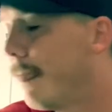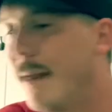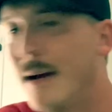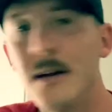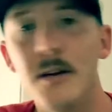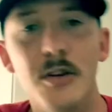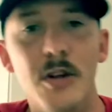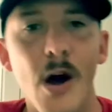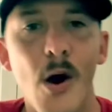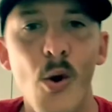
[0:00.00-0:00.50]

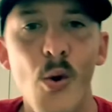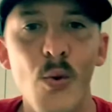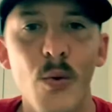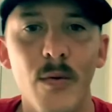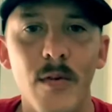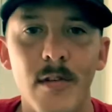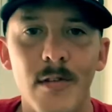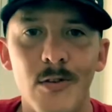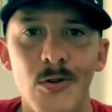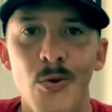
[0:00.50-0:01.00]
Don't
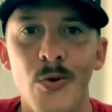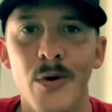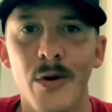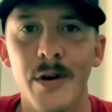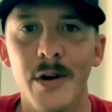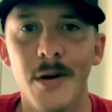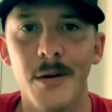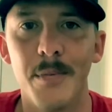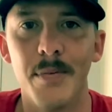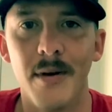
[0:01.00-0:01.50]
store
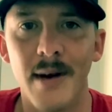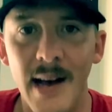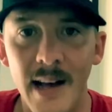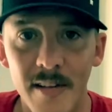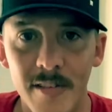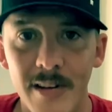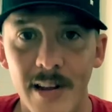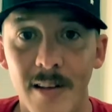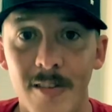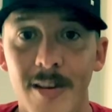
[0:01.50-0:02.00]
your
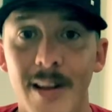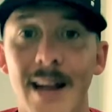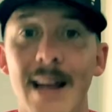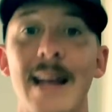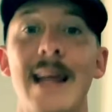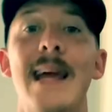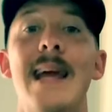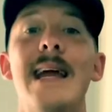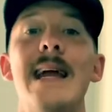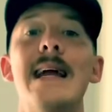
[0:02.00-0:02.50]
plastics in
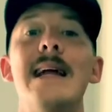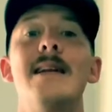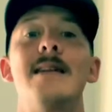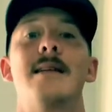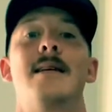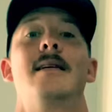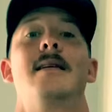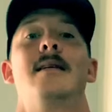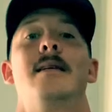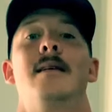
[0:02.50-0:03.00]
heat.
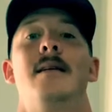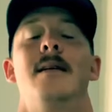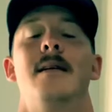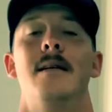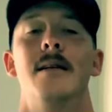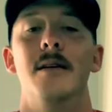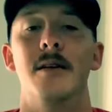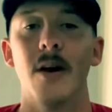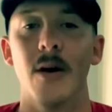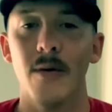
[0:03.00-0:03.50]

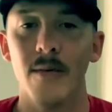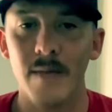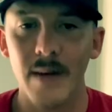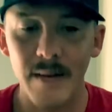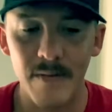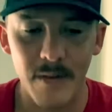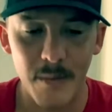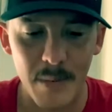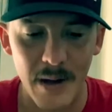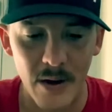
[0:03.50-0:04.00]
Don't leave
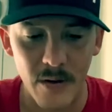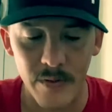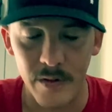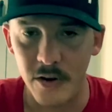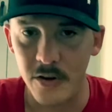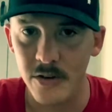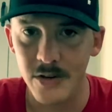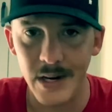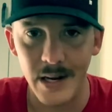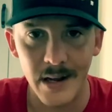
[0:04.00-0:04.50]
them out in the
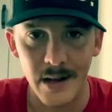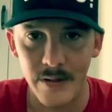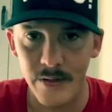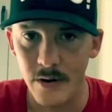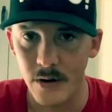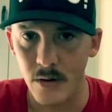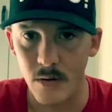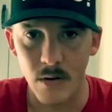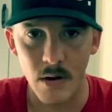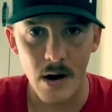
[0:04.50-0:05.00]
shed, the
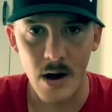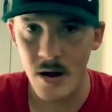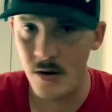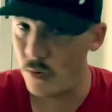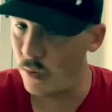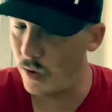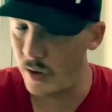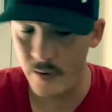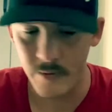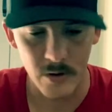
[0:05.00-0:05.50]
garage,
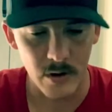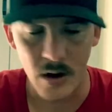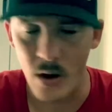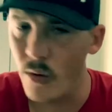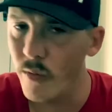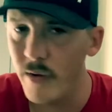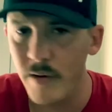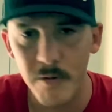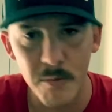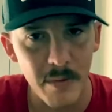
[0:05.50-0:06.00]
whatever. Don't
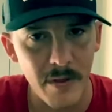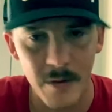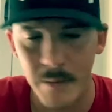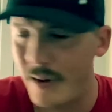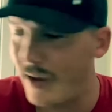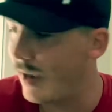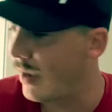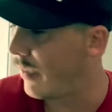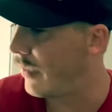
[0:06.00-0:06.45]
leave them in the back of the